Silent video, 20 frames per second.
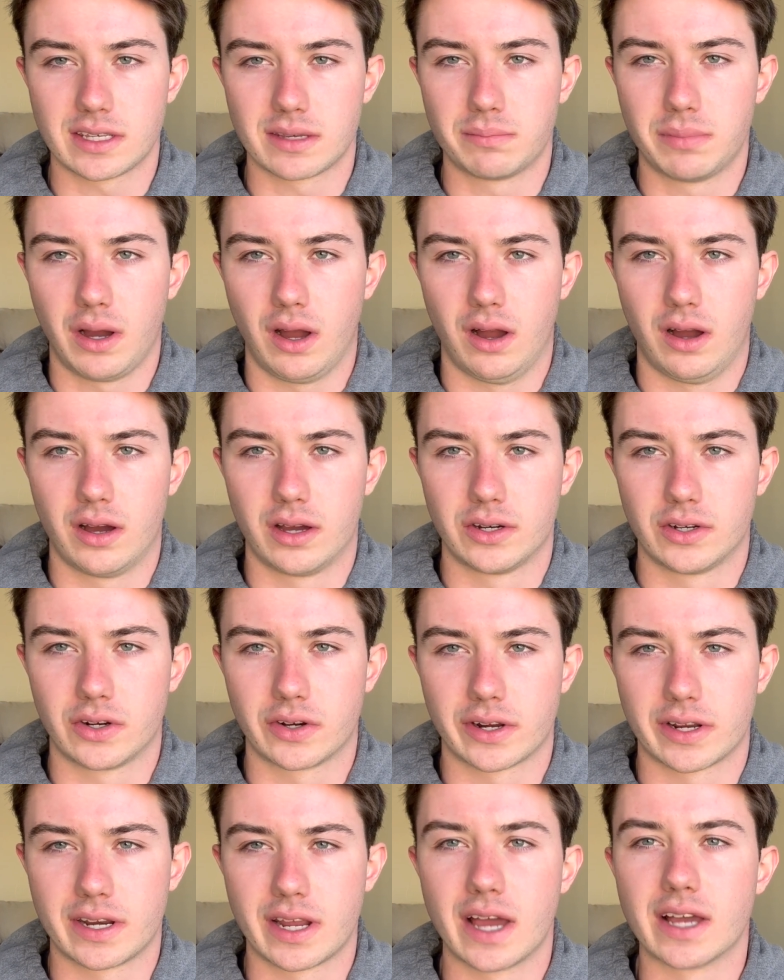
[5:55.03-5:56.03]
pond or
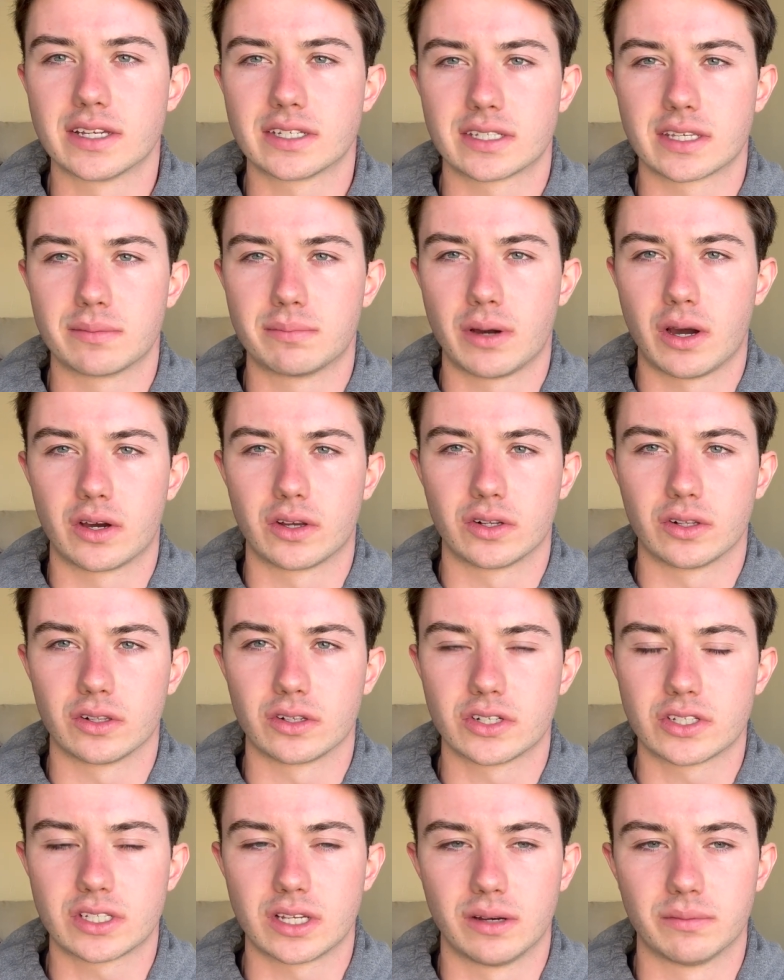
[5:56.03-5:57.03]
a nasty puddle or
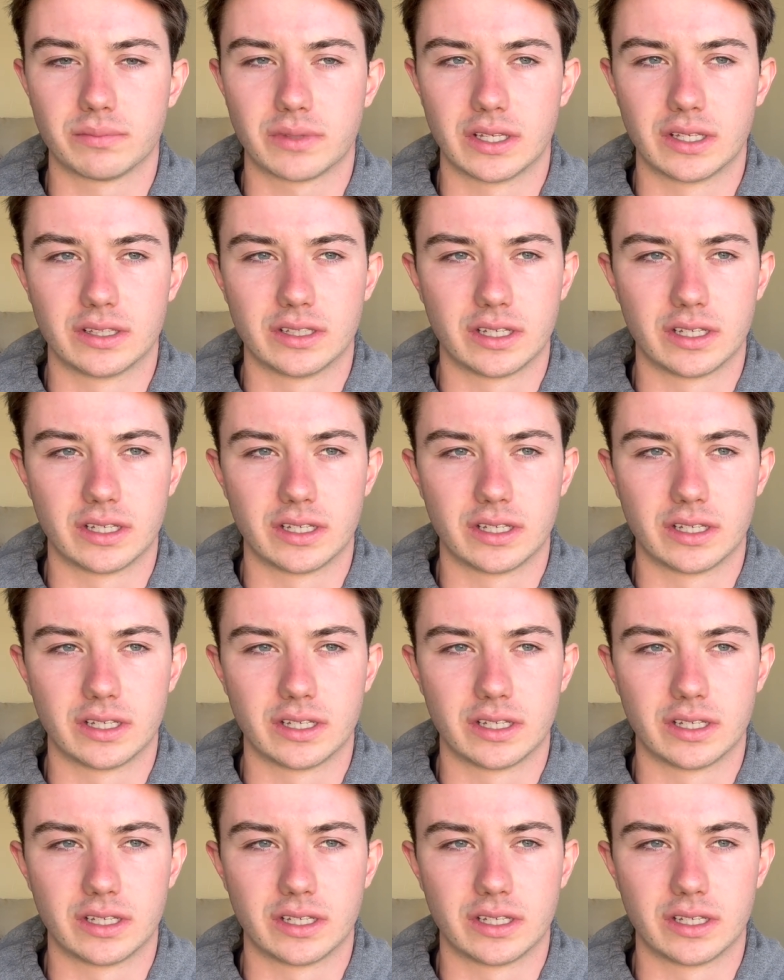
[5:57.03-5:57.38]
something